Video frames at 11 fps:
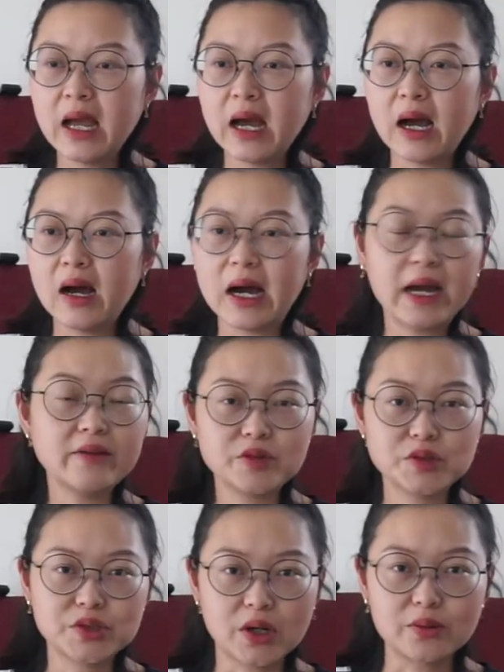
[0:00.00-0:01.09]
I have to
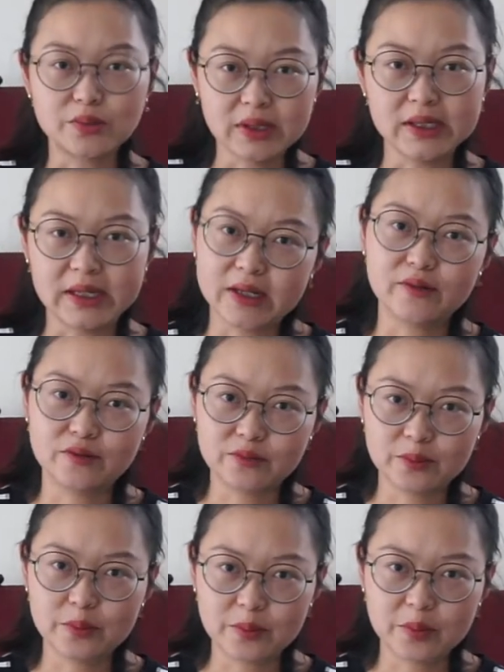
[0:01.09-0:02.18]
start really like
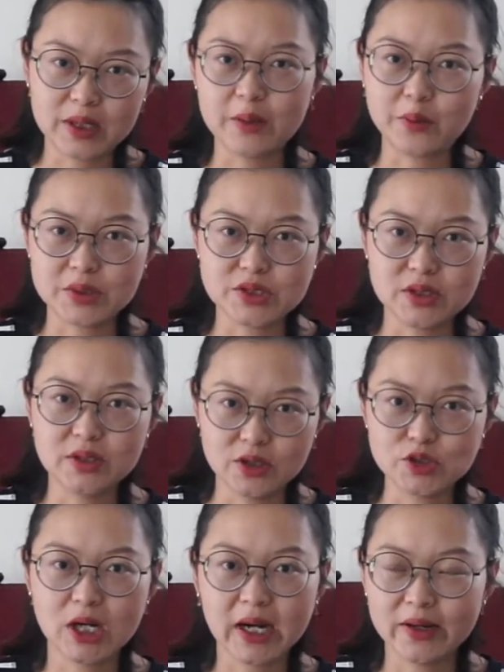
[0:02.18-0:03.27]
when I was a
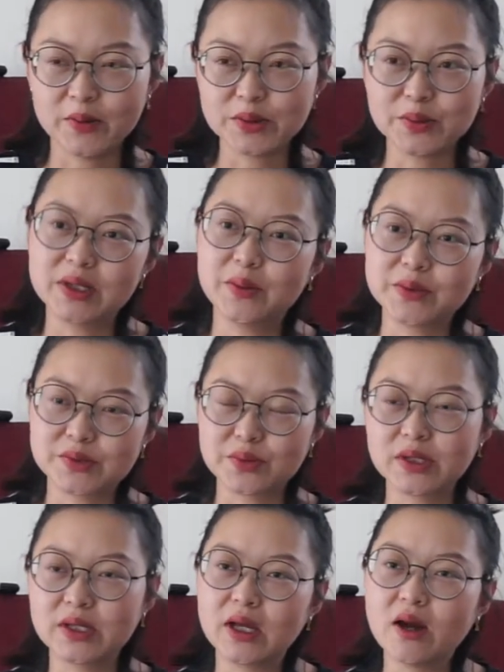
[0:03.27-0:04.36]
child, when I was
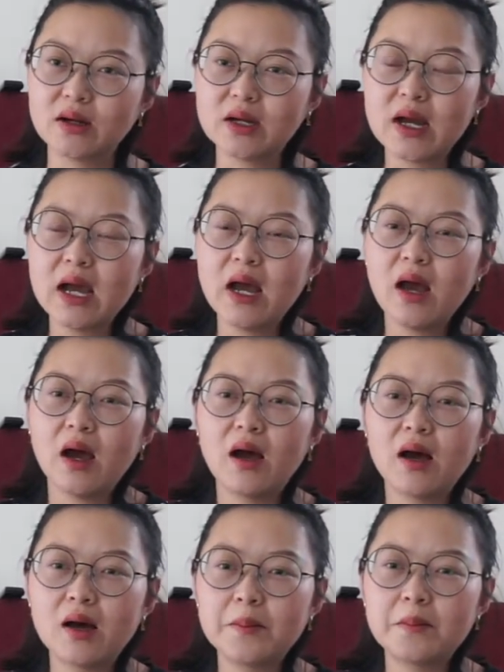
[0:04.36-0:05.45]
really young.
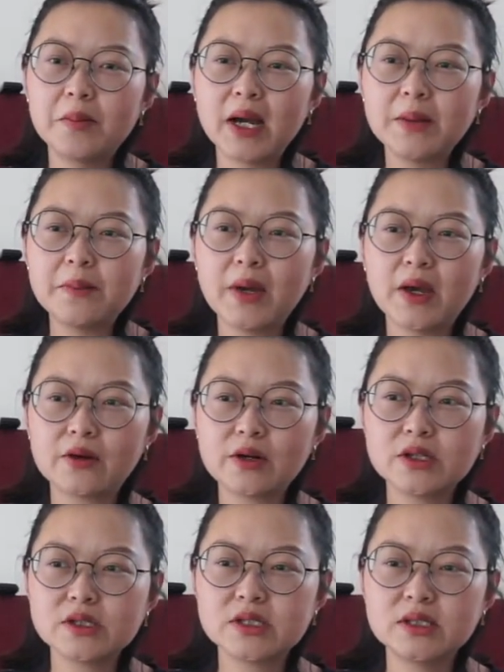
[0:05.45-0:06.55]
My
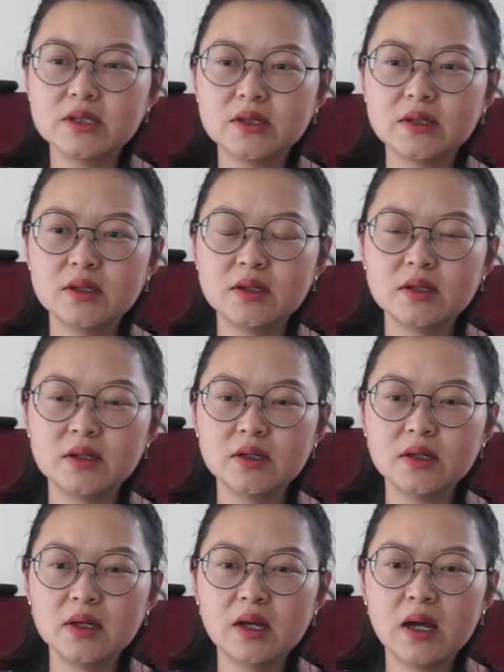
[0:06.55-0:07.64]
parents
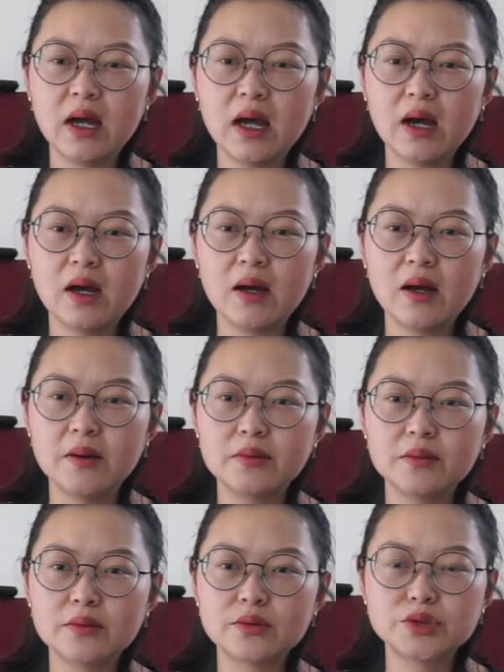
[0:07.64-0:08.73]
uh,
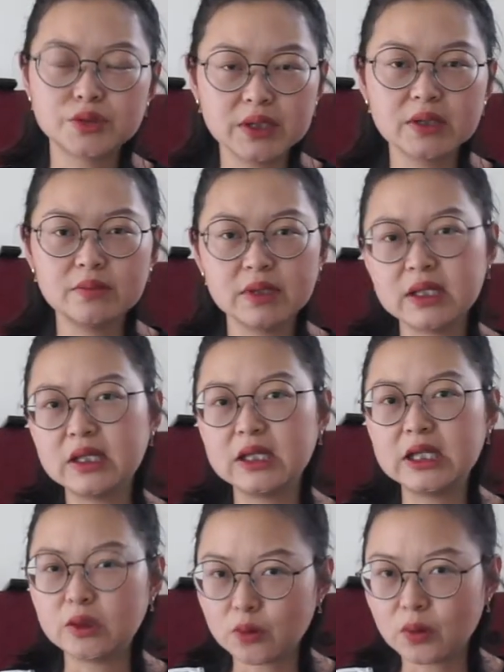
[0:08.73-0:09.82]
treated me
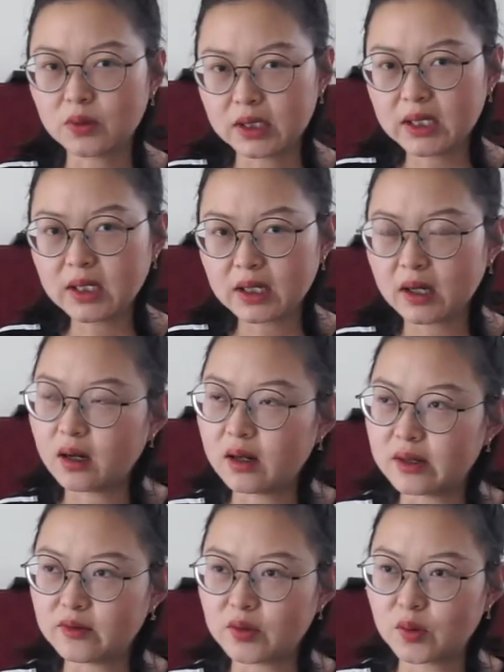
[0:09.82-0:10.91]
equally,
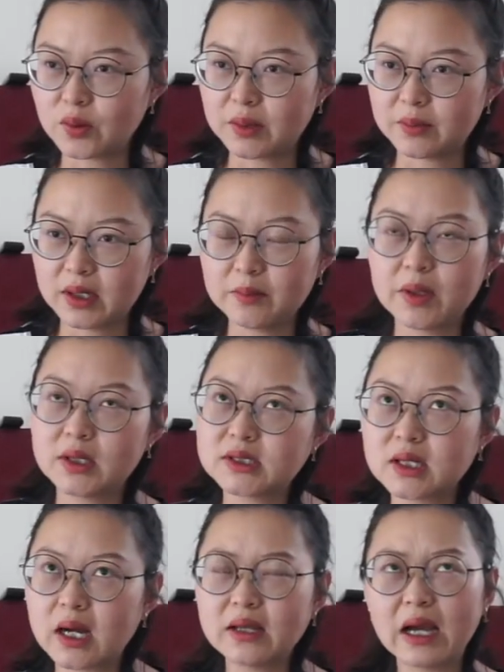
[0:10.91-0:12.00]
if you know what I mean. But
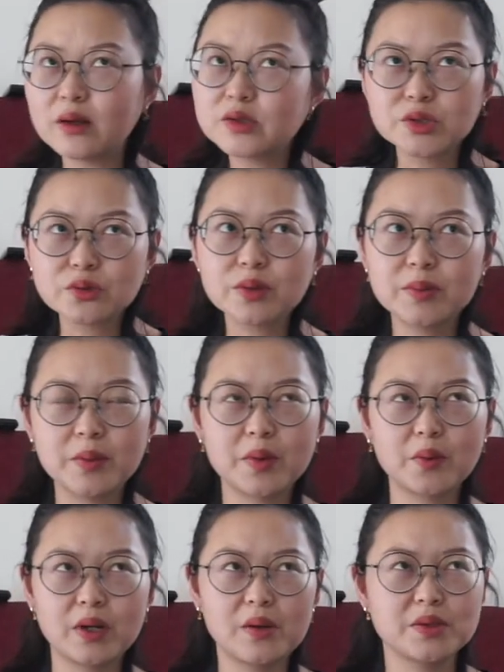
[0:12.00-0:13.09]
I still remember
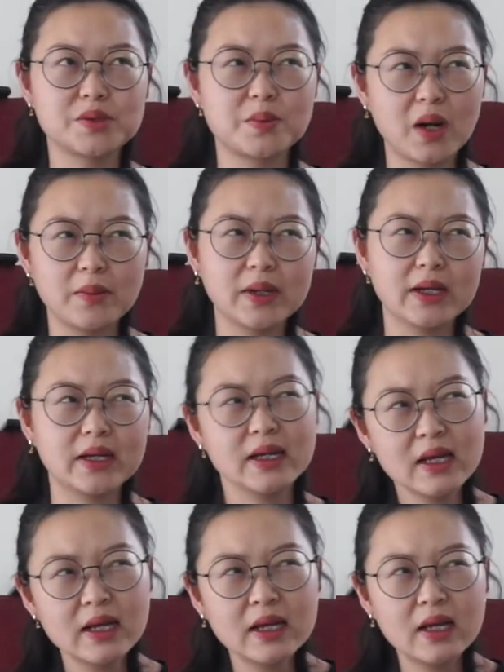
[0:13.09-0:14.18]
when I was probably like
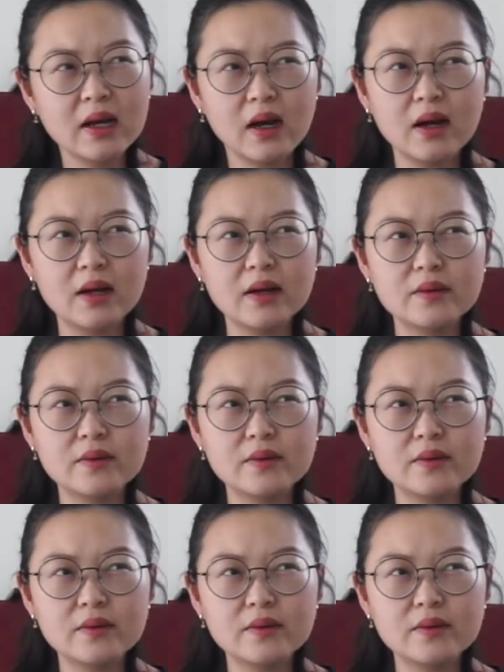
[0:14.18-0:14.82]
uh,